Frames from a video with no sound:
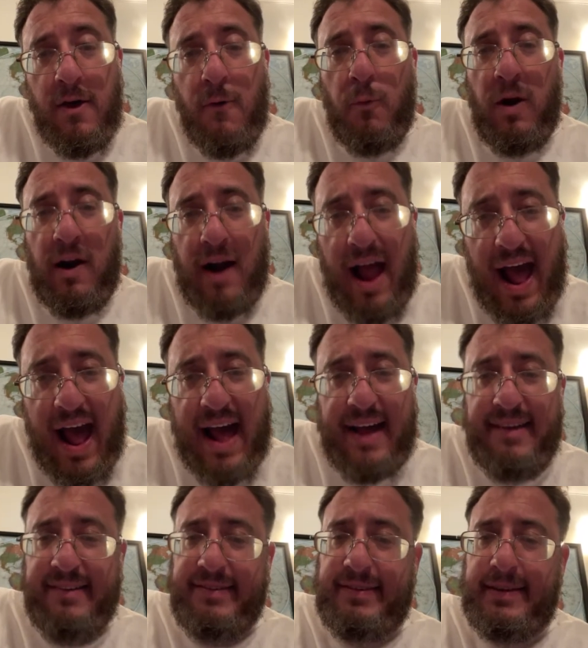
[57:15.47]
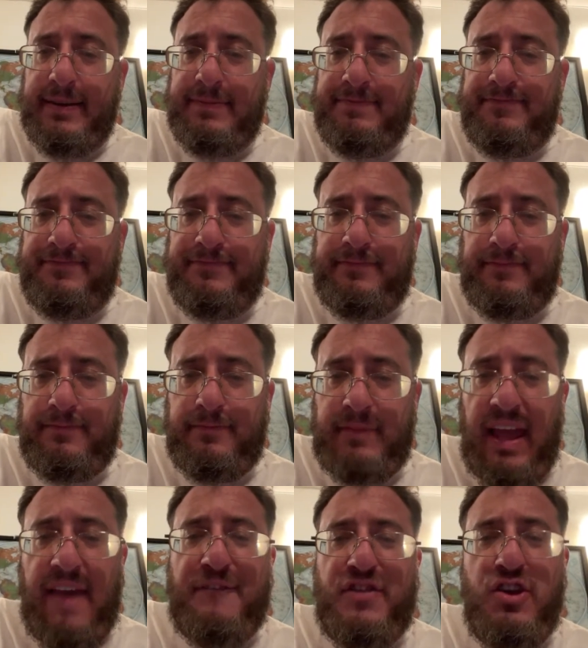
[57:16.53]
Whereas,
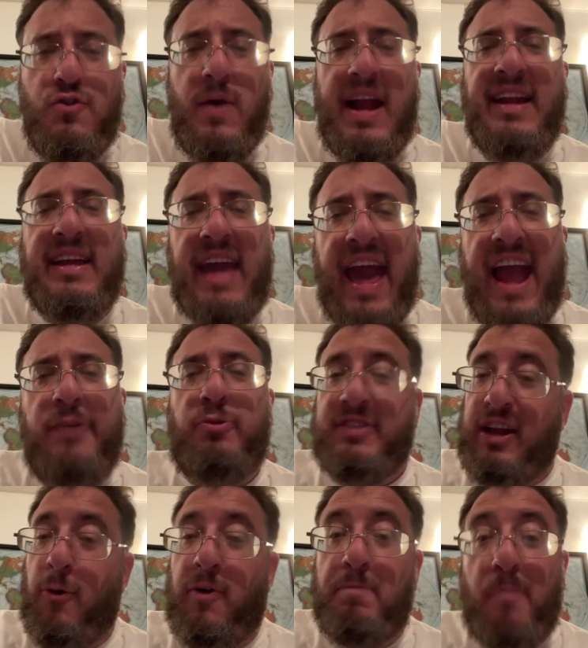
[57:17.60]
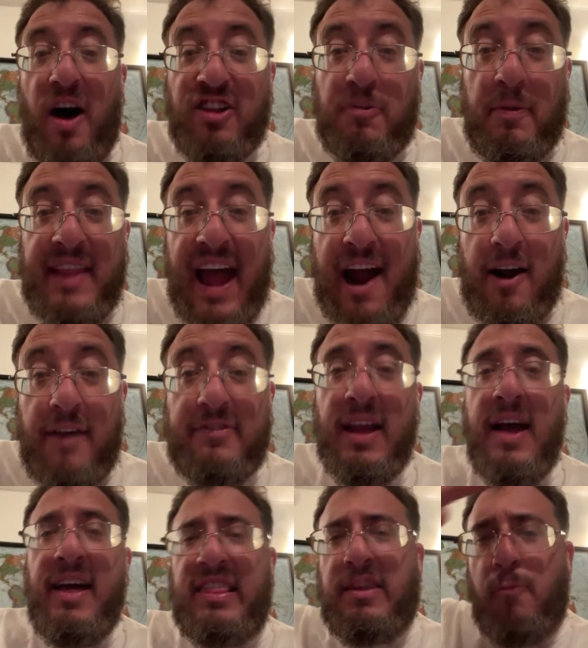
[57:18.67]
if you engage with, there were multiple narratives.
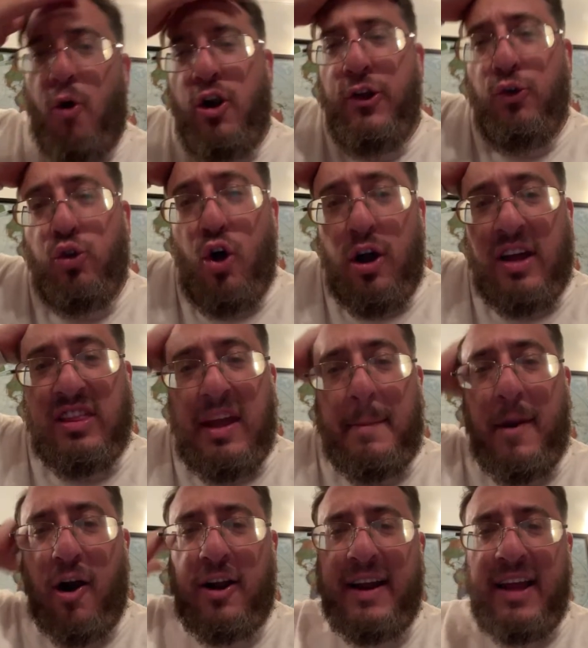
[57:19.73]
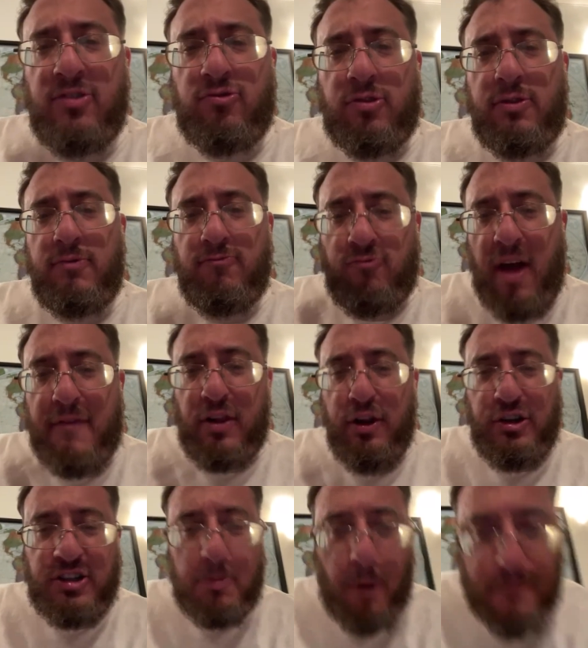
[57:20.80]
The more you look at the American
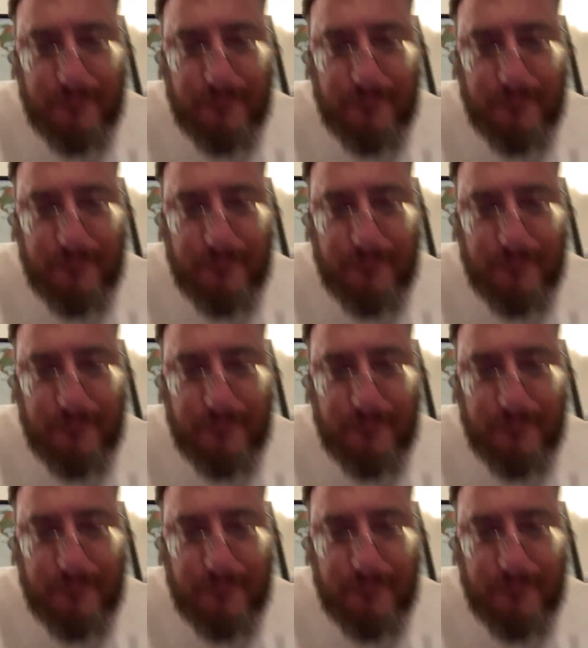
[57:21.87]
Revolution, the more